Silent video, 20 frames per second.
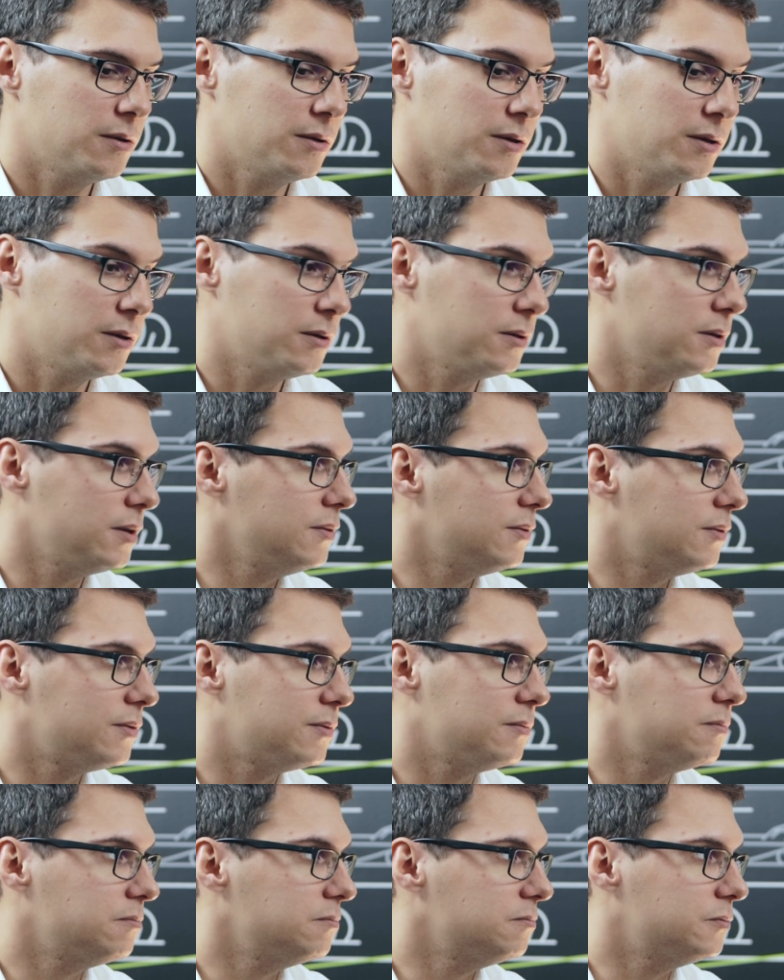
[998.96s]
And
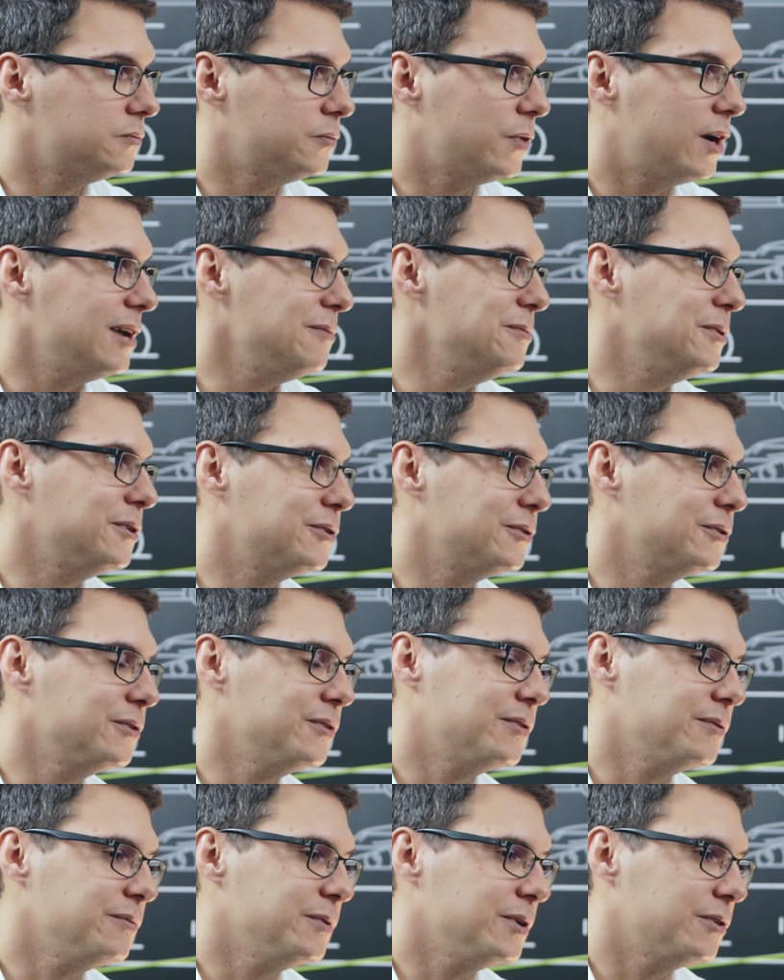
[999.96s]
why?
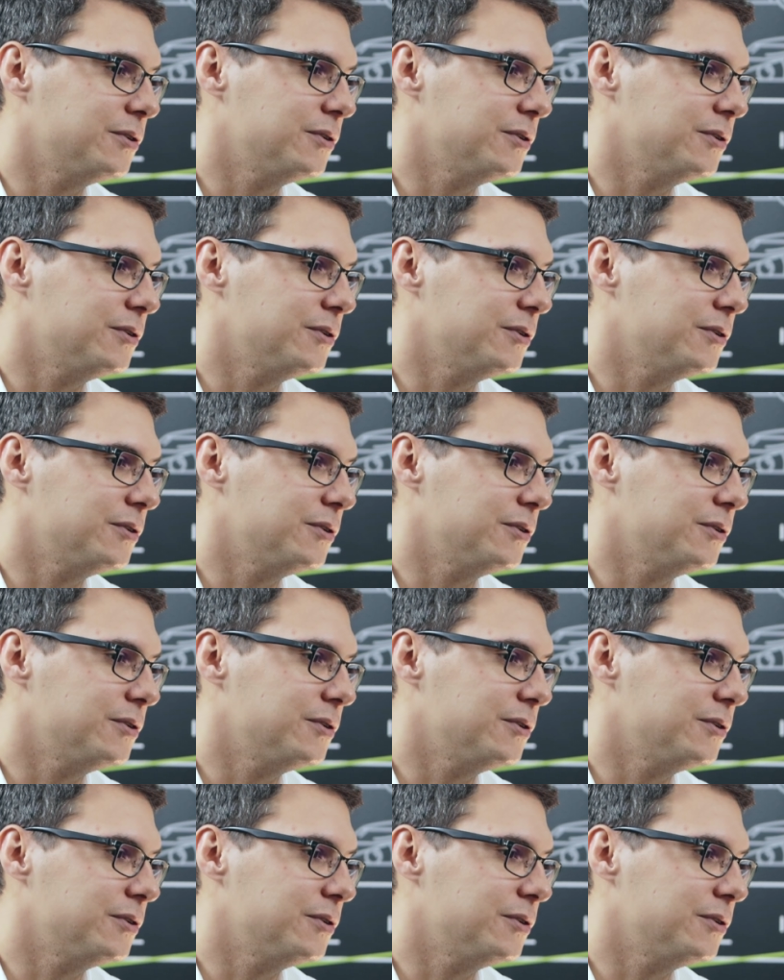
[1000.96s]
Because